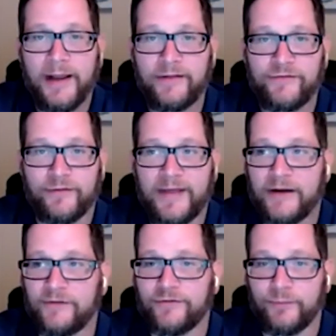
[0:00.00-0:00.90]
And so
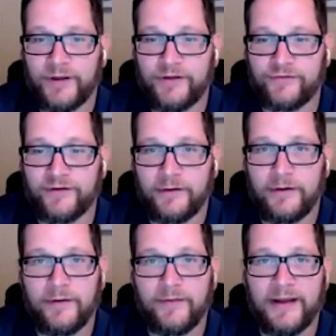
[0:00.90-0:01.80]
that is the
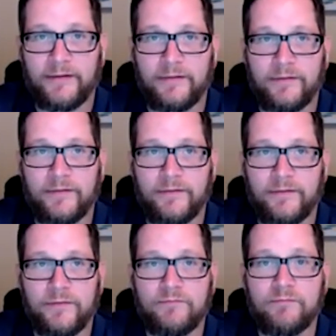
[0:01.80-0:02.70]
reason that
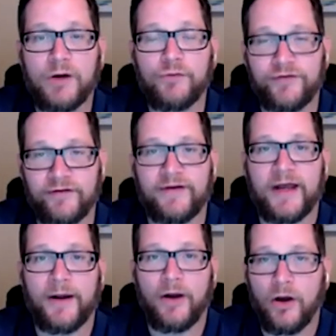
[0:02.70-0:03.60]
most, if
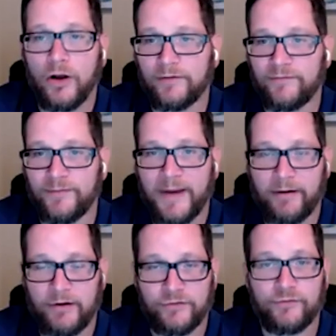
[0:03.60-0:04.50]
not all, of the
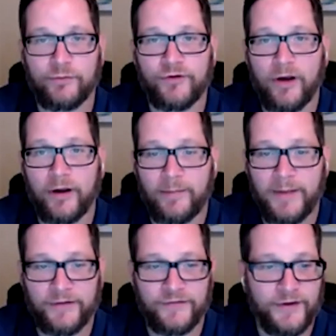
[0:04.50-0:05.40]
migrations we're talking
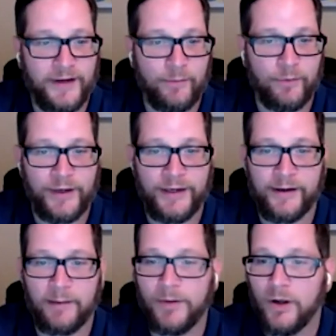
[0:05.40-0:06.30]
about today will end
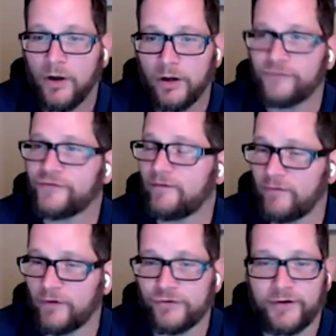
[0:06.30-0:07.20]
up on some
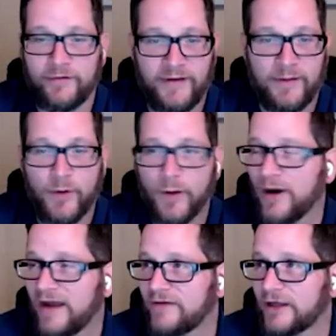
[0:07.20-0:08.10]
version of VMware
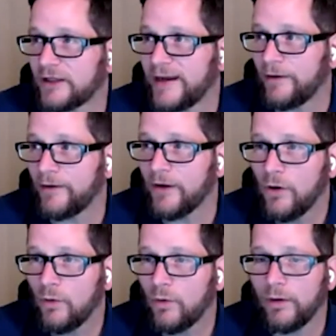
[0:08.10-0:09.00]
Private Cloud
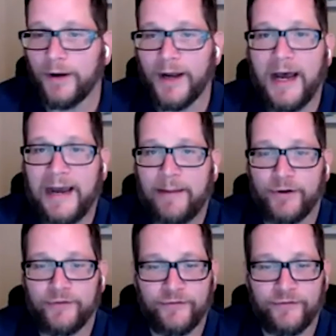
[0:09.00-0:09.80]
or on a hybrid.